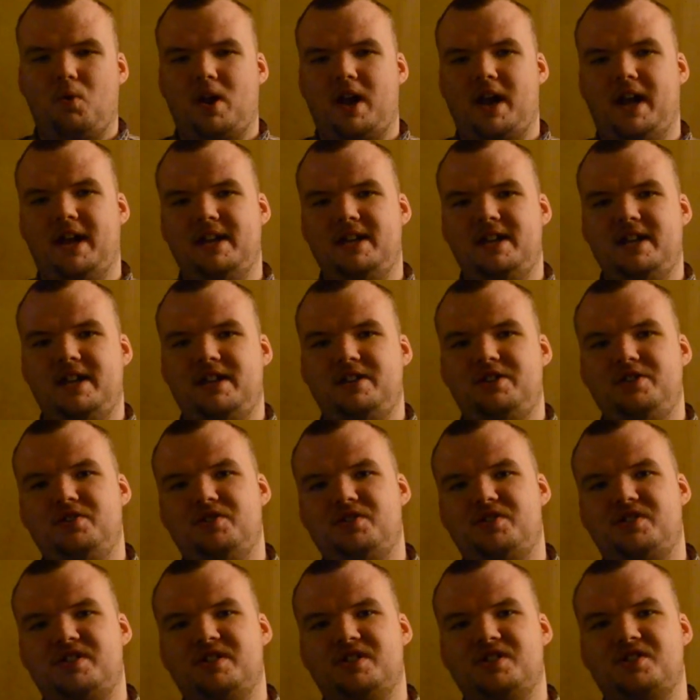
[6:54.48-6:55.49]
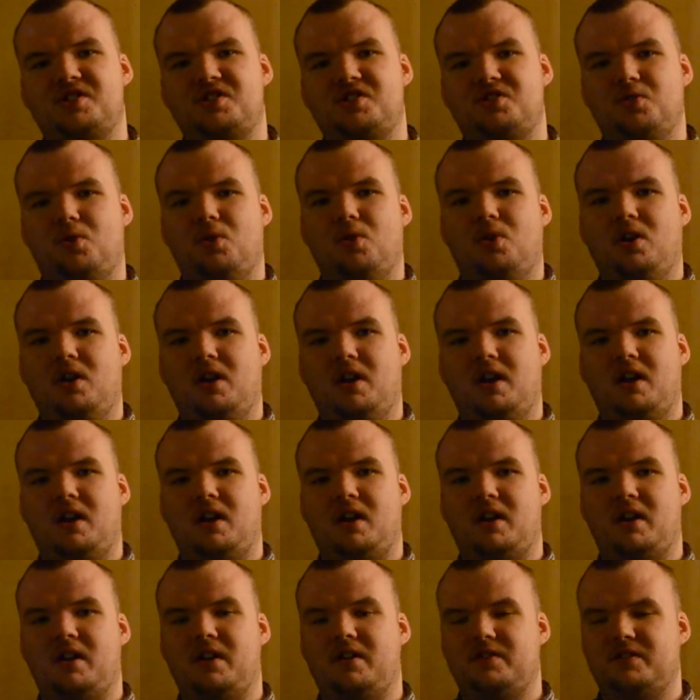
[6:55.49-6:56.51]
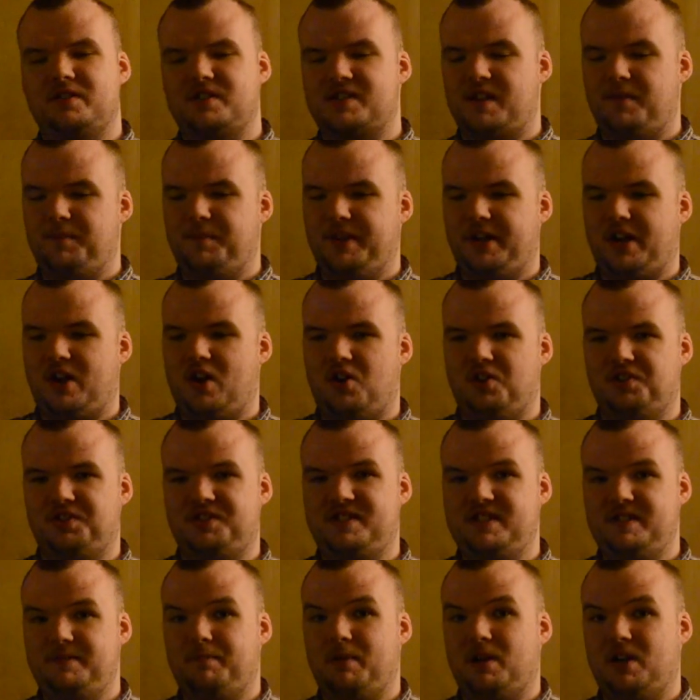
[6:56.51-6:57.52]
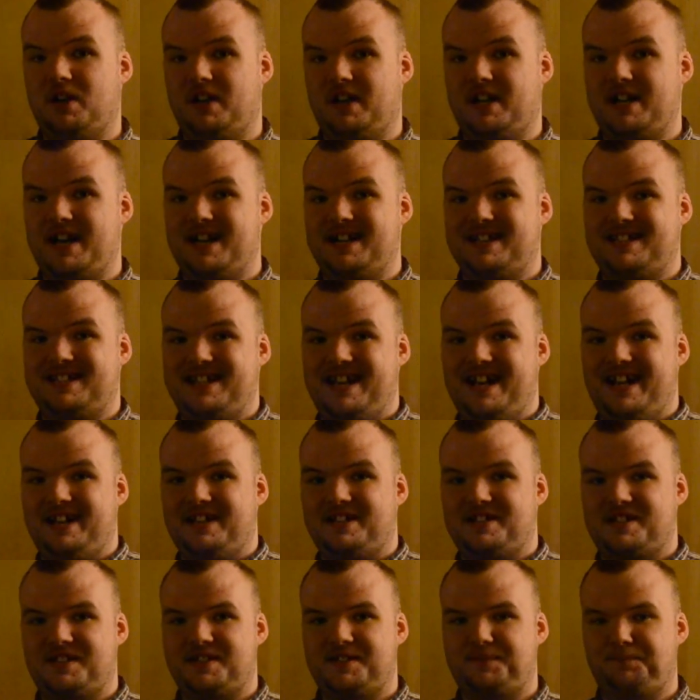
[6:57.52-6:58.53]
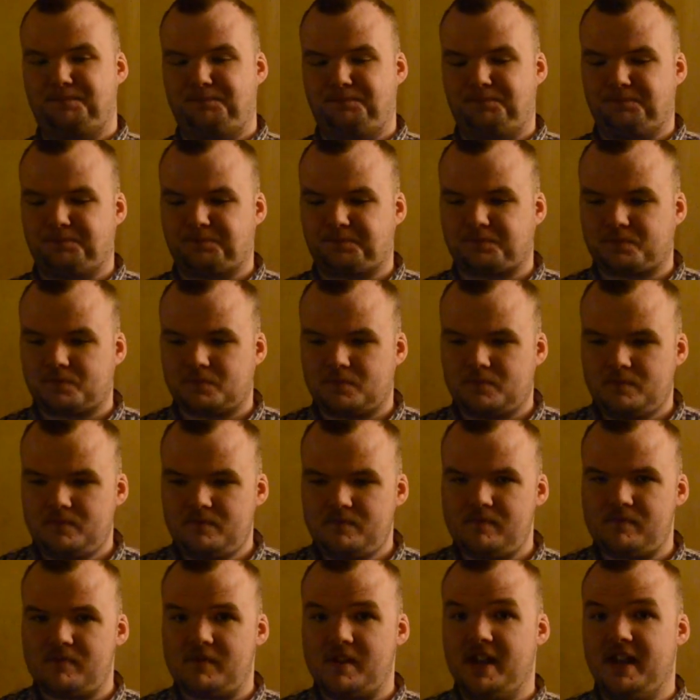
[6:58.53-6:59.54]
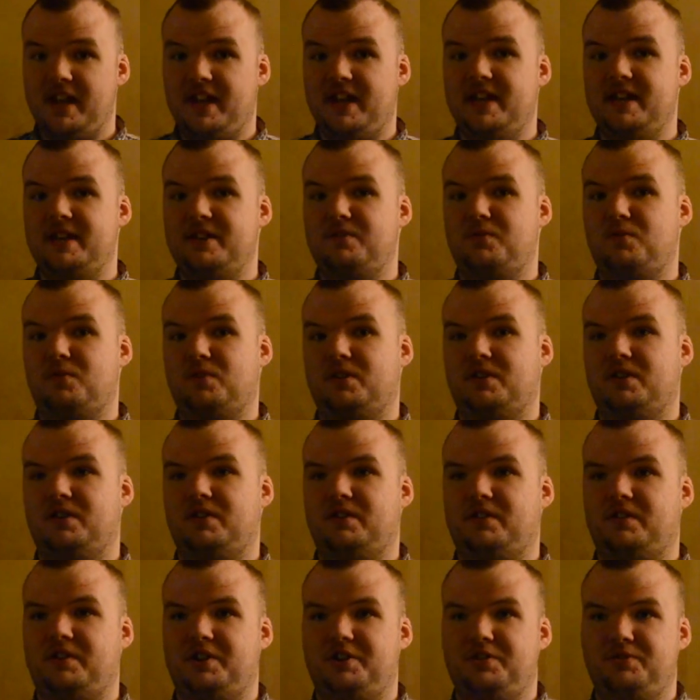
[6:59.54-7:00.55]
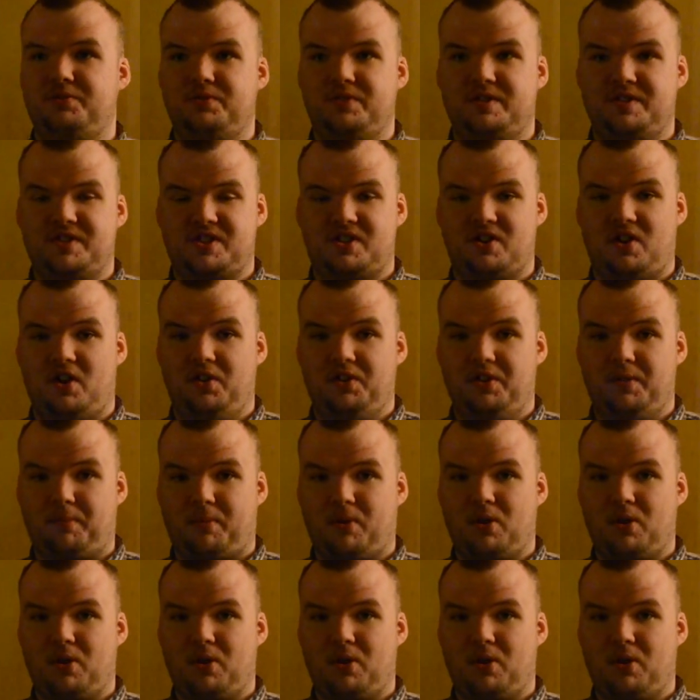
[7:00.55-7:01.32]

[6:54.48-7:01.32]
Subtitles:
It used to store something called debug.txt in where you installed the